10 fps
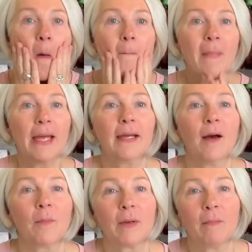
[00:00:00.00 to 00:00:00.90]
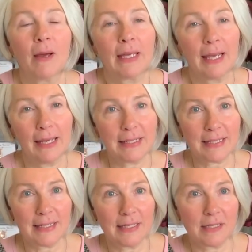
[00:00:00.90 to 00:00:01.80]
Makeup in my
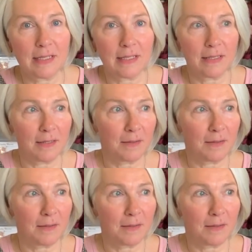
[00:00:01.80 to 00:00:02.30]
case is